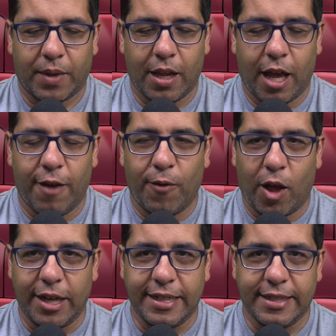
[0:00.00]

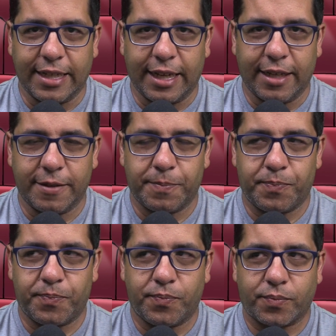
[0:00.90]
honesty
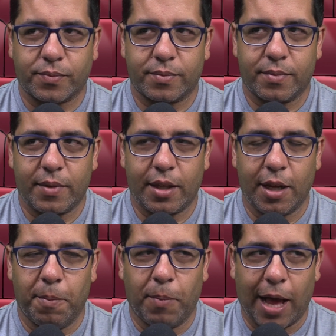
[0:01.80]

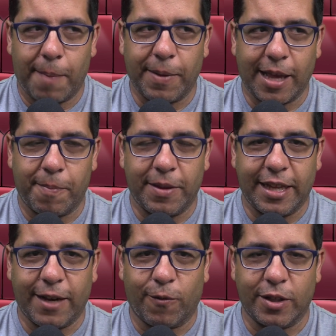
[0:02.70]
popping up in the
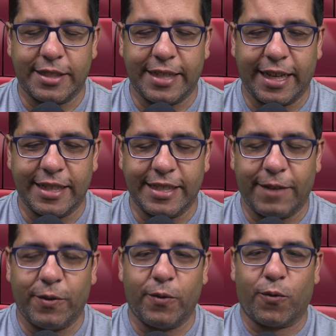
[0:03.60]
different scenes,
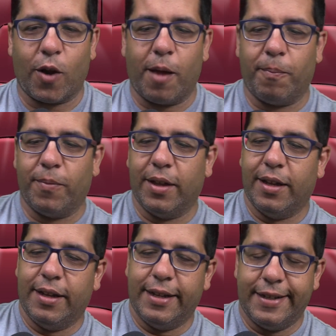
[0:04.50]
even from,
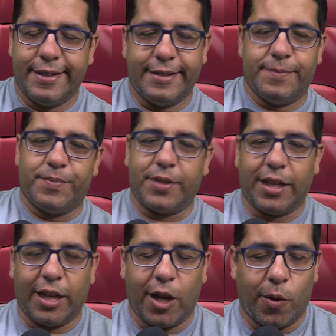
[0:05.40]

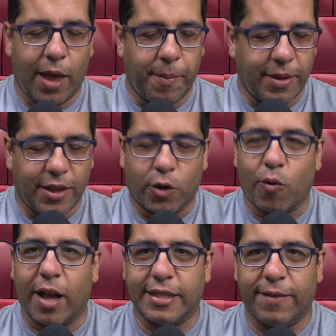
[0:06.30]
the
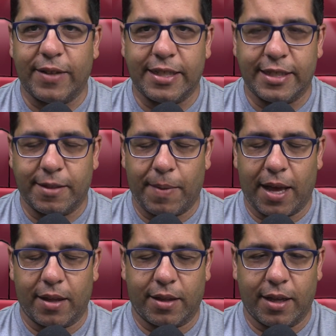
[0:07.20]
crux of this is
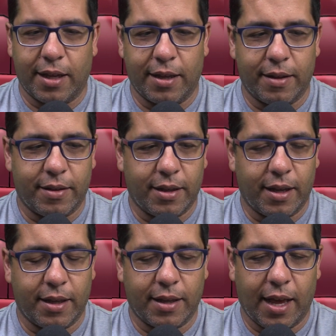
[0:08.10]
about
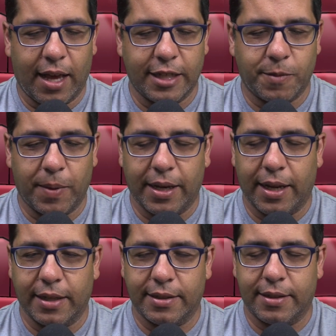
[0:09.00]
the husband
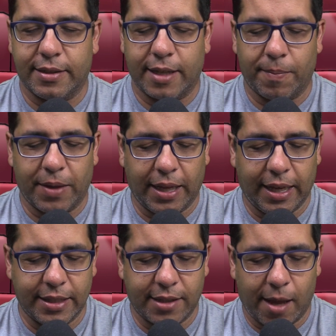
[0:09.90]
and something
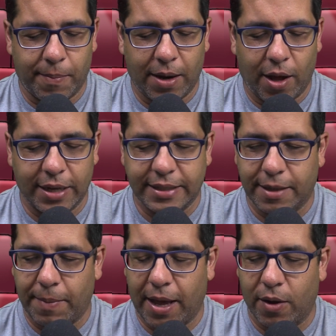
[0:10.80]
he's not been honest
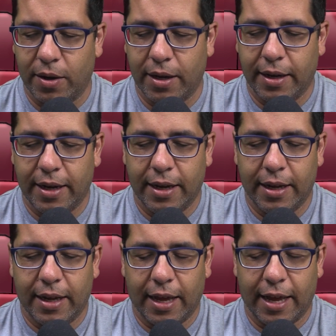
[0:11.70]
about.
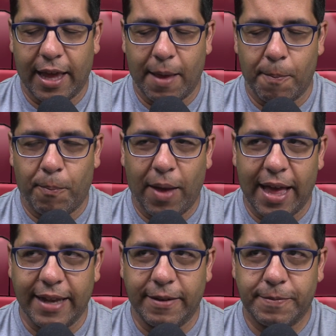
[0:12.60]
But